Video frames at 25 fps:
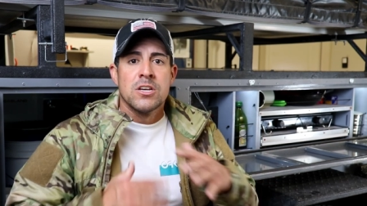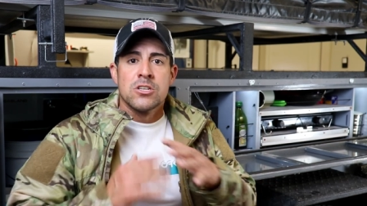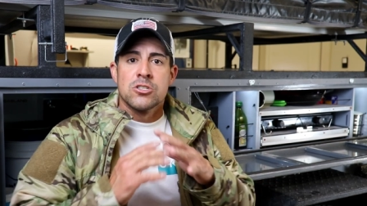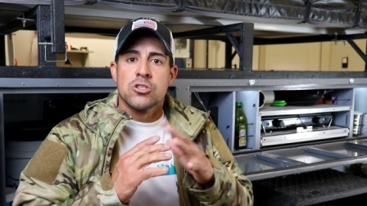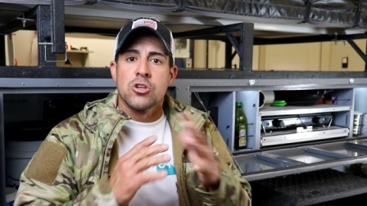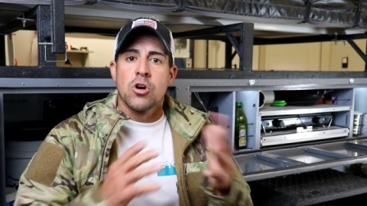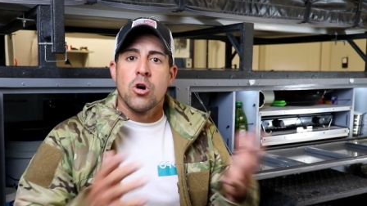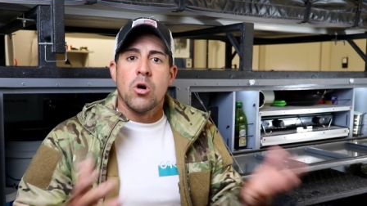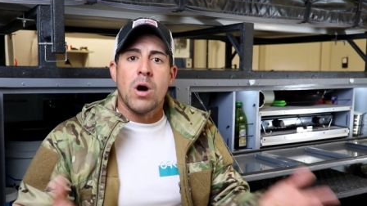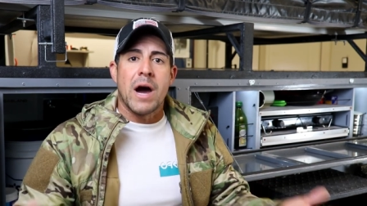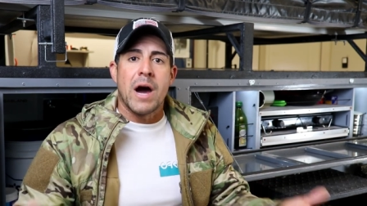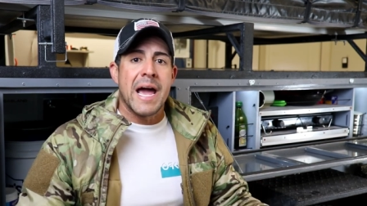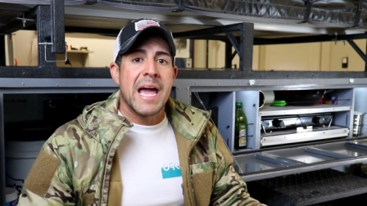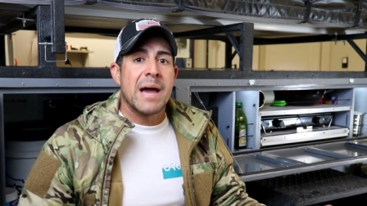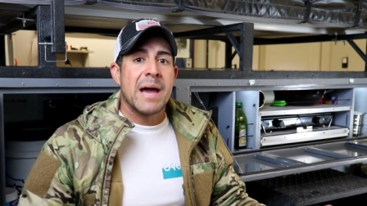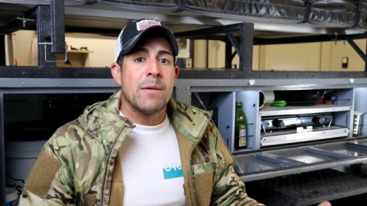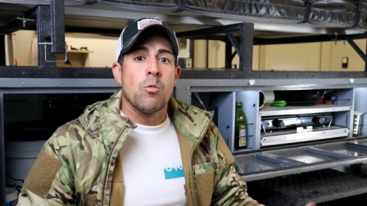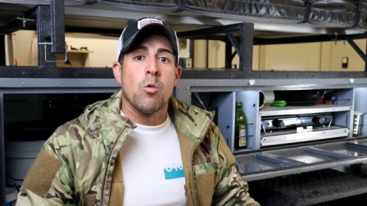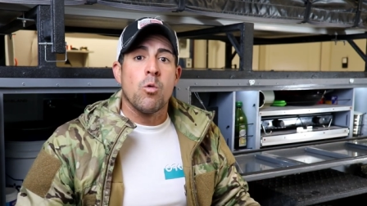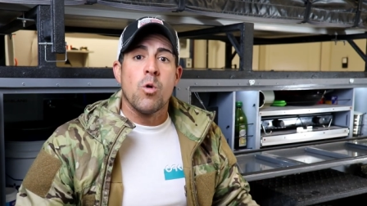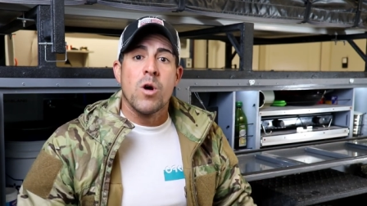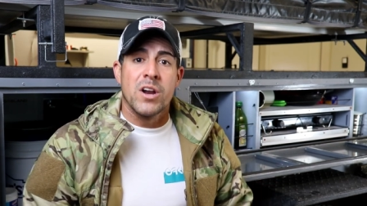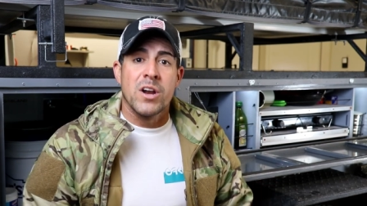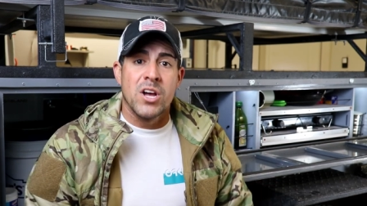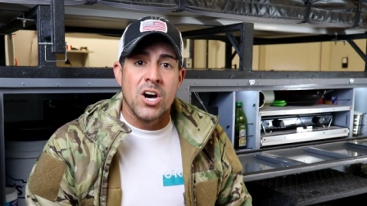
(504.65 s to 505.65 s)
So I
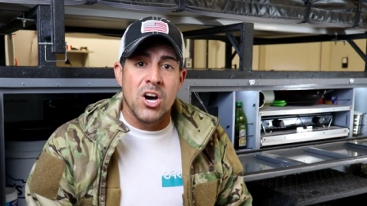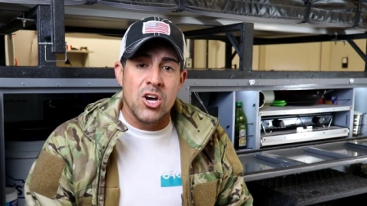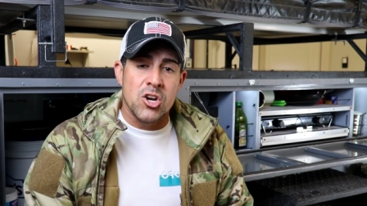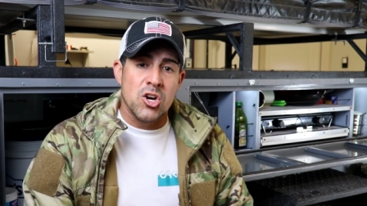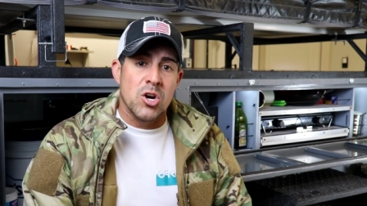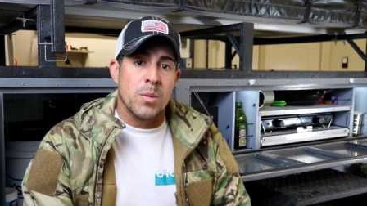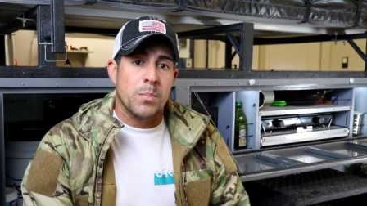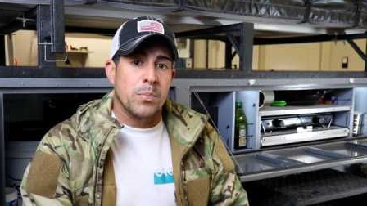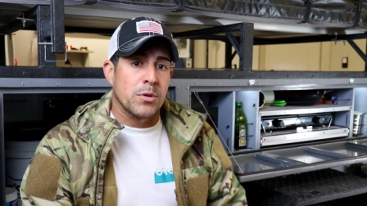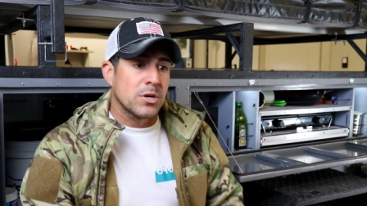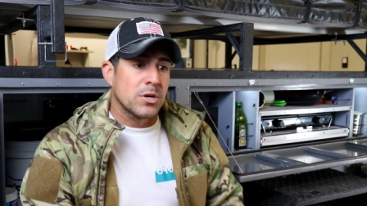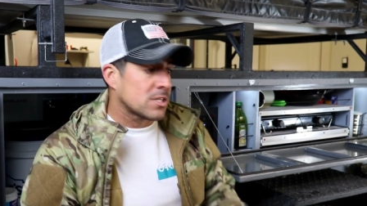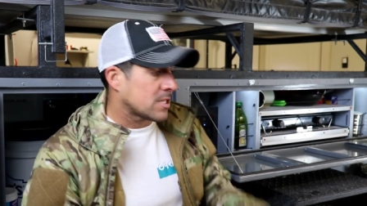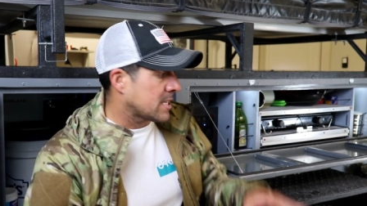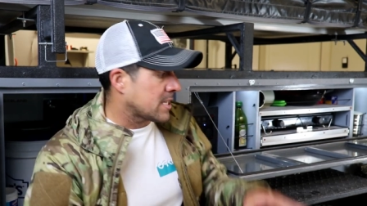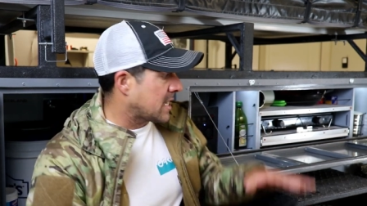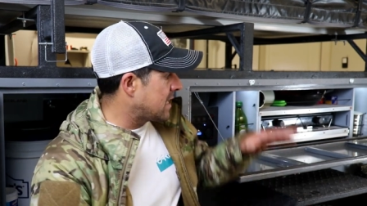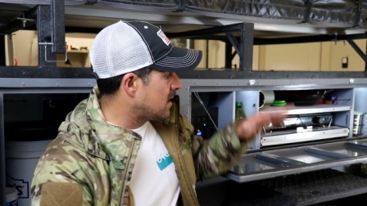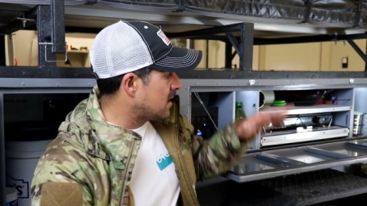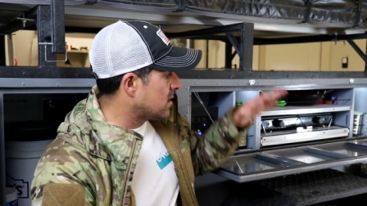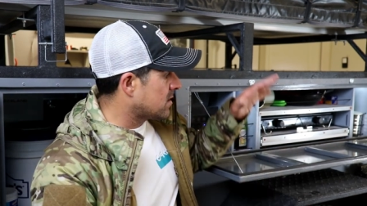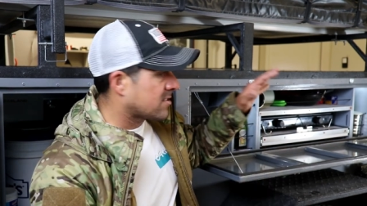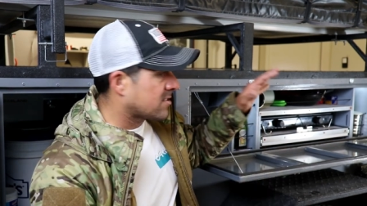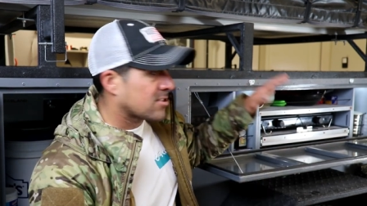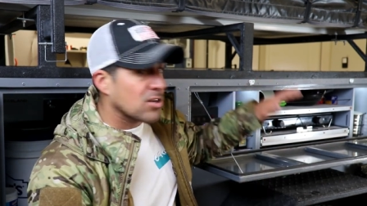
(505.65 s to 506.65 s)
am
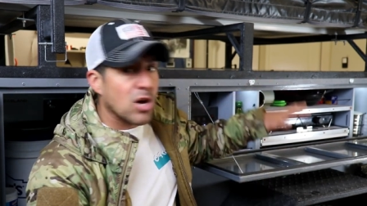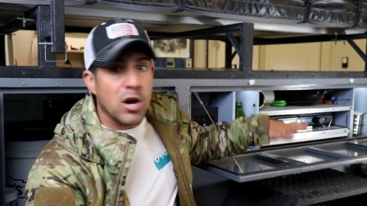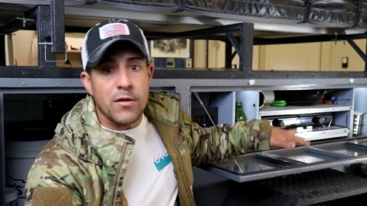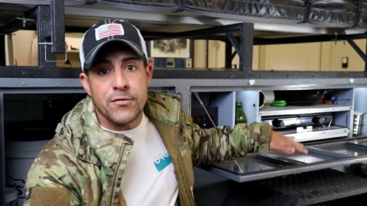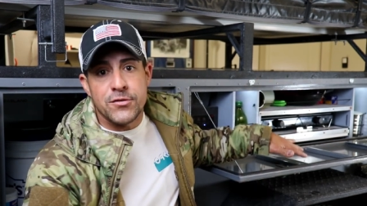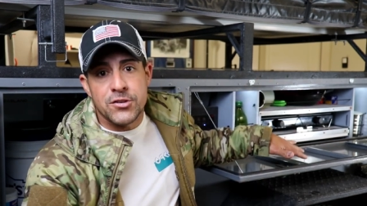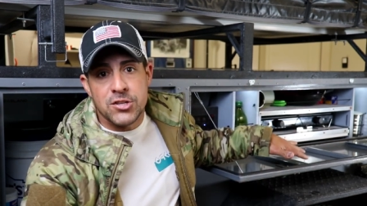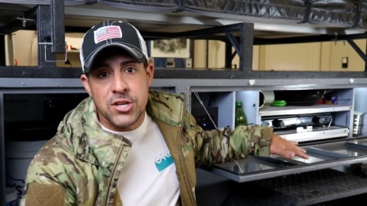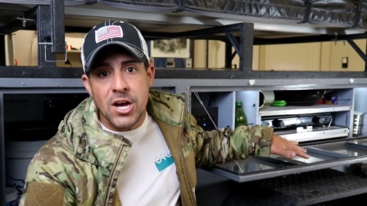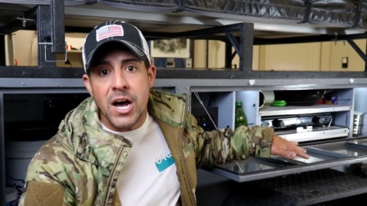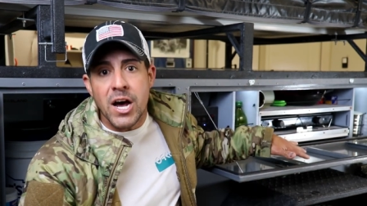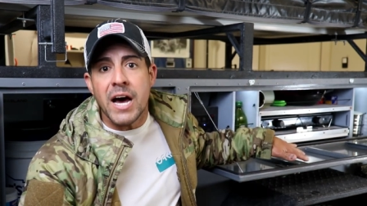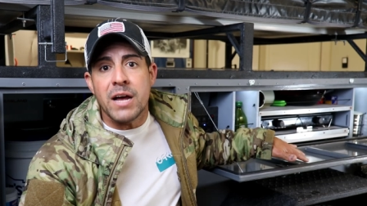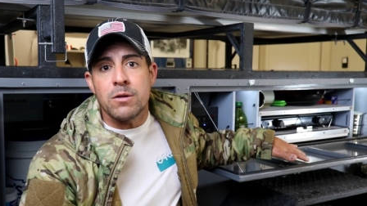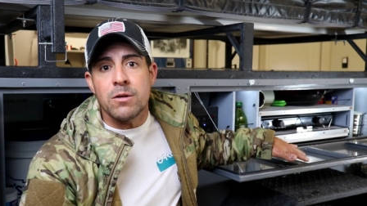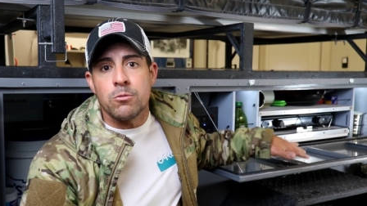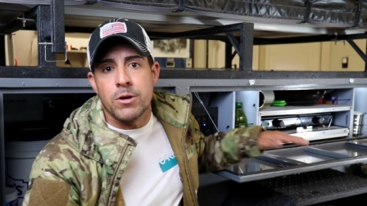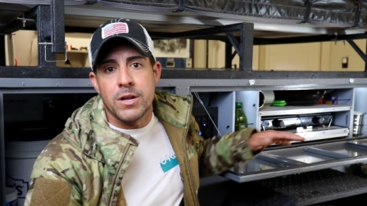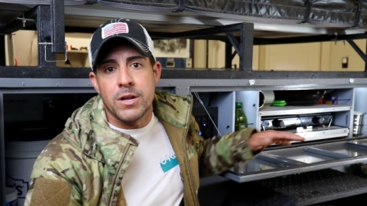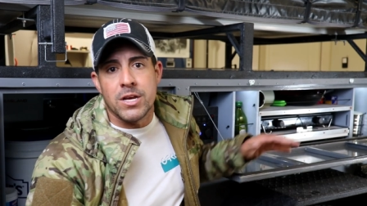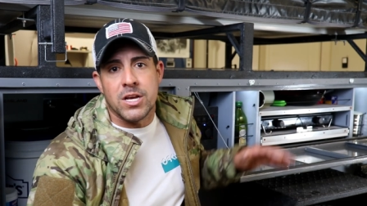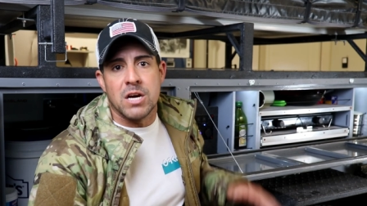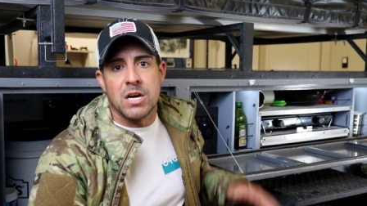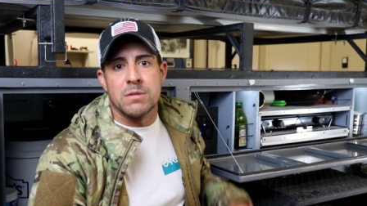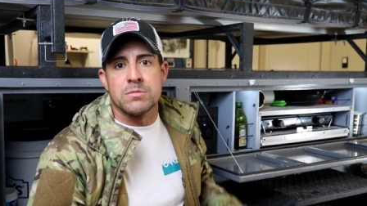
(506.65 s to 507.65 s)
100% self-taught
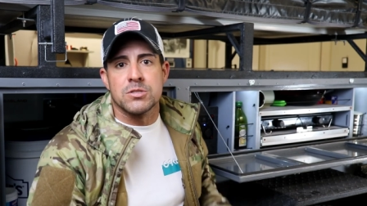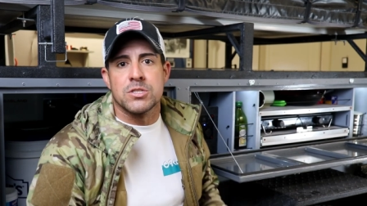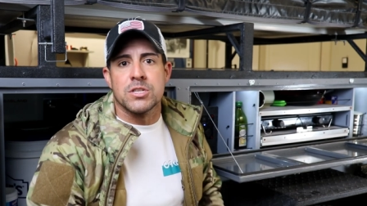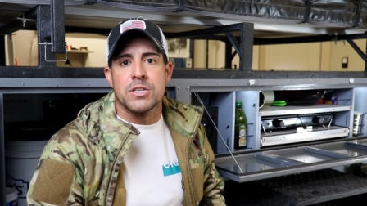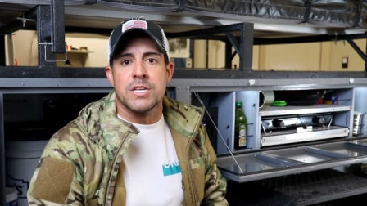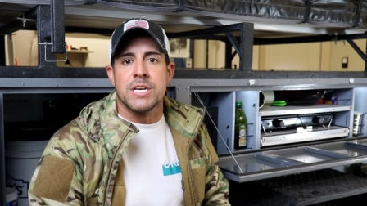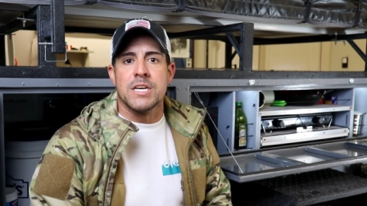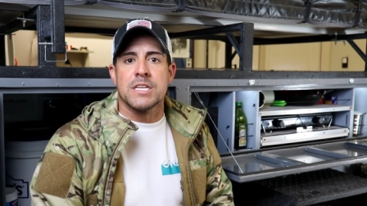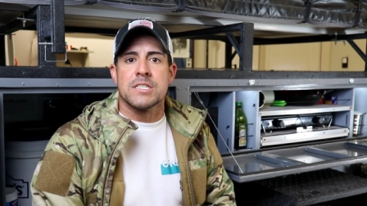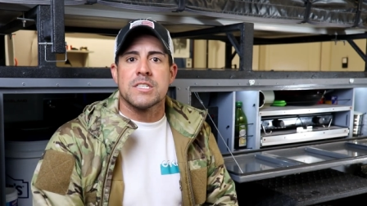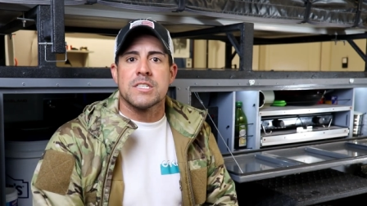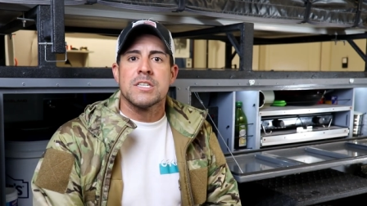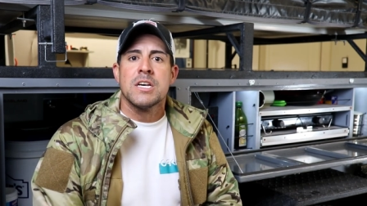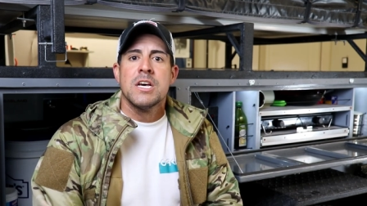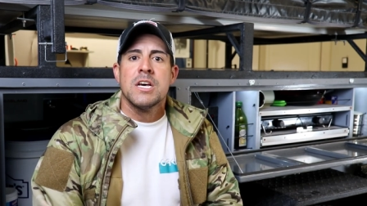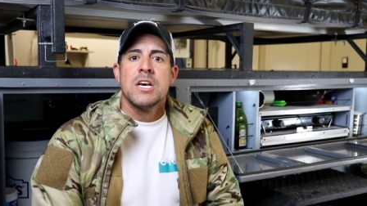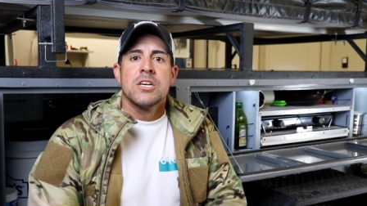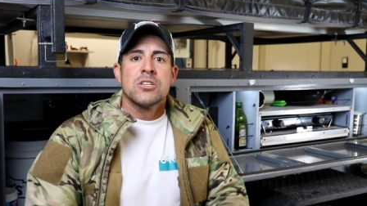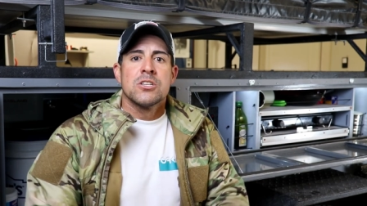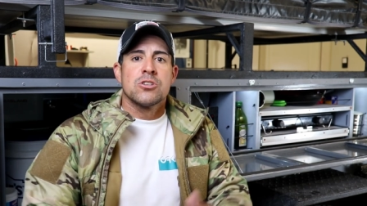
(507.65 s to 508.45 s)
when it comes to this.